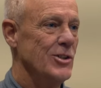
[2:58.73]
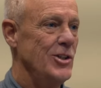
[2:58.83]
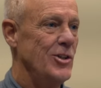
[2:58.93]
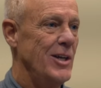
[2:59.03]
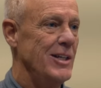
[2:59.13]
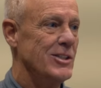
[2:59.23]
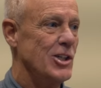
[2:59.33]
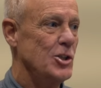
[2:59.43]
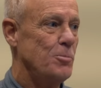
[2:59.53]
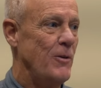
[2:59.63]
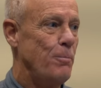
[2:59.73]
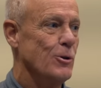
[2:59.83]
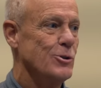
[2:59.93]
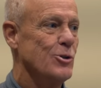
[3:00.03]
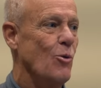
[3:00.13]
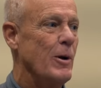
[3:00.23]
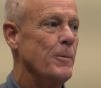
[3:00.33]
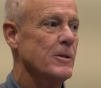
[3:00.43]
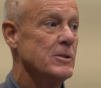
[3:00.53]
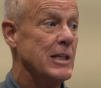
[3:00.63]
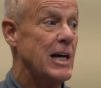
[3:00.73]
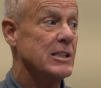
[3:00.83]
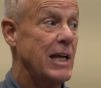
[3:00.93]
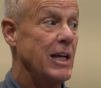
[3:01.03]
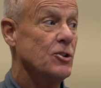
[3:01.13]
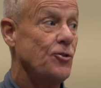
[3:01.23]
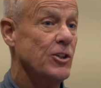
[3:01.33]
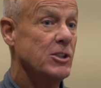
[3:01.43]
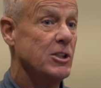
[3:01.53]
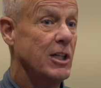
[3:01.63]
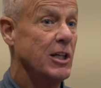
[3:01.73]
year in the United States by personal weapons, that's hands, fists, and